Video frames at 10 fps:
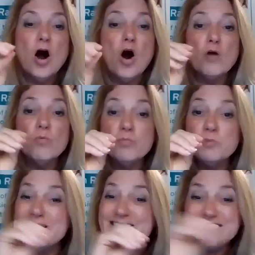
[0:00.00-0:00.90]
are
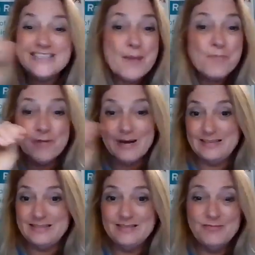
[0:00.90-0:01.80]
separate
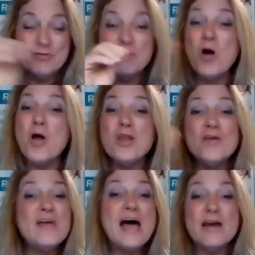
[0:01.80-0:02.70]
from all
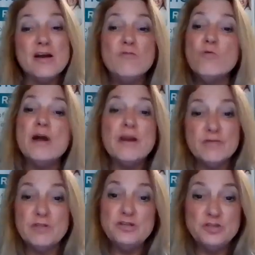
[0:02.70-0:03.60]
of that of
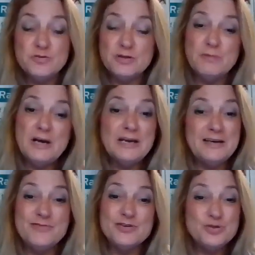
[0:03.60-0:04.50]
whatever they do with the money, and
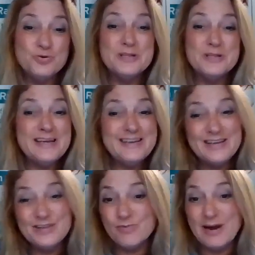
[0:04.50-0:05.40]
if they're doing it
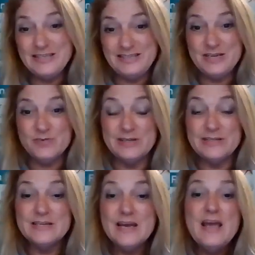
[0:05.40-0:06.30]
in the right
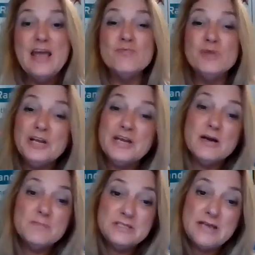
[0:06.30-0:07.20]
sequence. It really
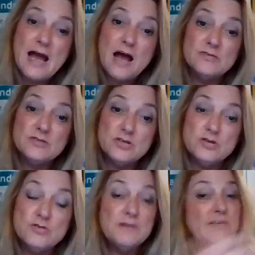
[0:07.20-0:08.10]
comes down to,
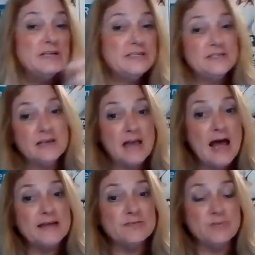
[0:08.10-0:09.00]
and if you listen to
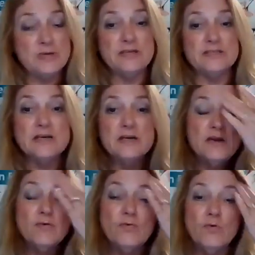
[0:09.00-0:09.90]
last week's
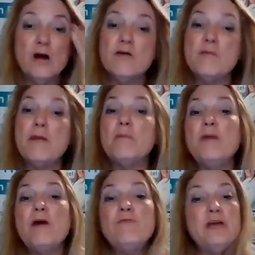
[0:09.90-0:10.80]
one about
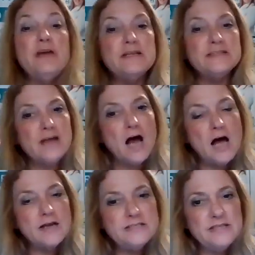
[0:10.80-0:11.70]
Buffett, it's the
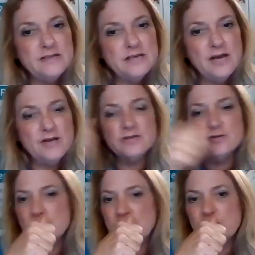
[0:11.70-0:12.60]
honesty and the
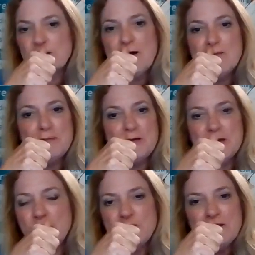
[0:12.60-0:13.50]
character of the company,
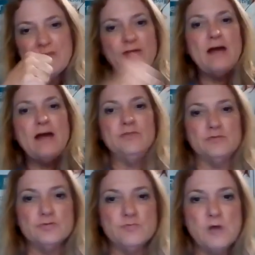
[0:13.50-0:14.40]
of the
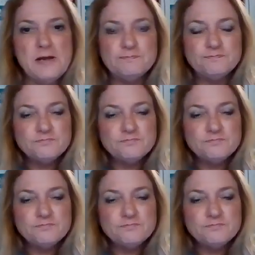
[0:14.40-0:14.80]
founders, right?